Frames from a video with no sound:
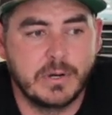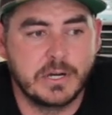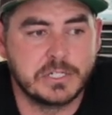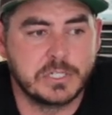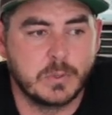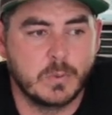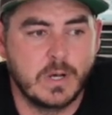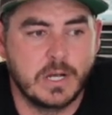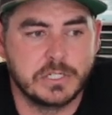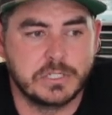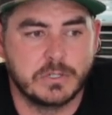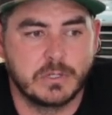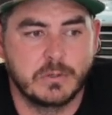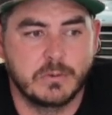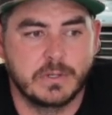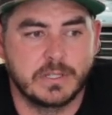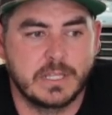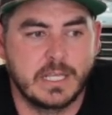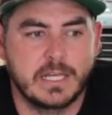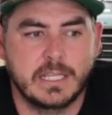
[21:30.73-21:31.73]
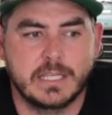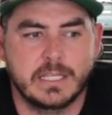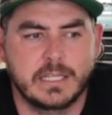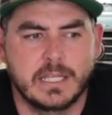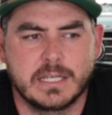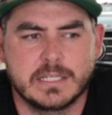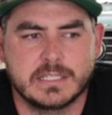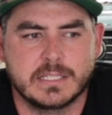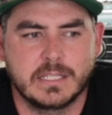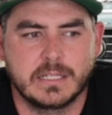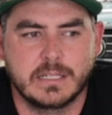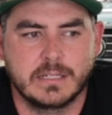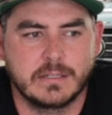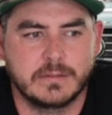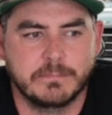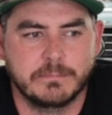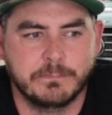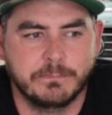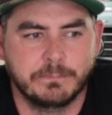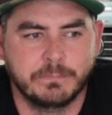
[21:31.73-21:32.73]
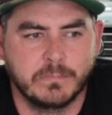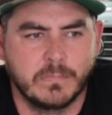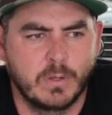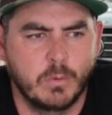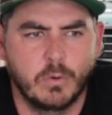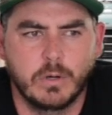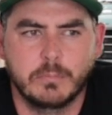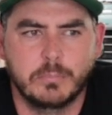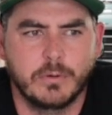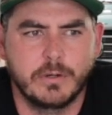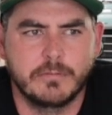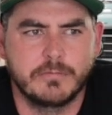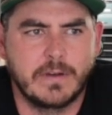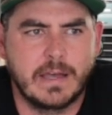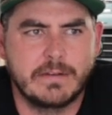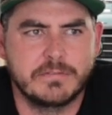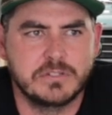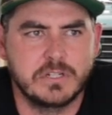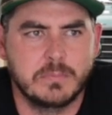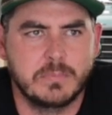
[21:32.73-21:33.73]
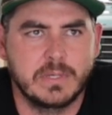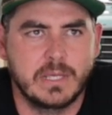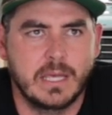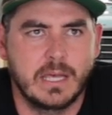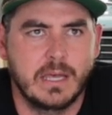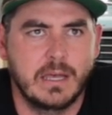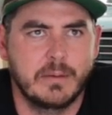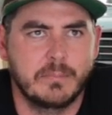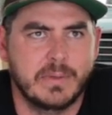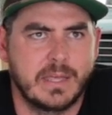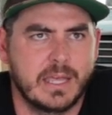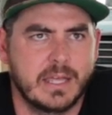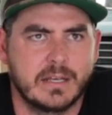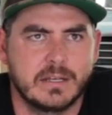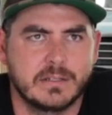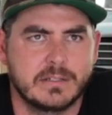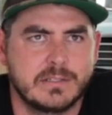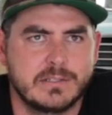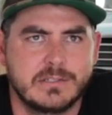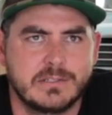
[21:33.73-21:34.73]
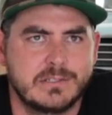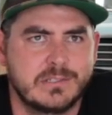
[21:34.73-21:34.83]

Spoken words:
pressure washer with anything less than 1.5 GPM and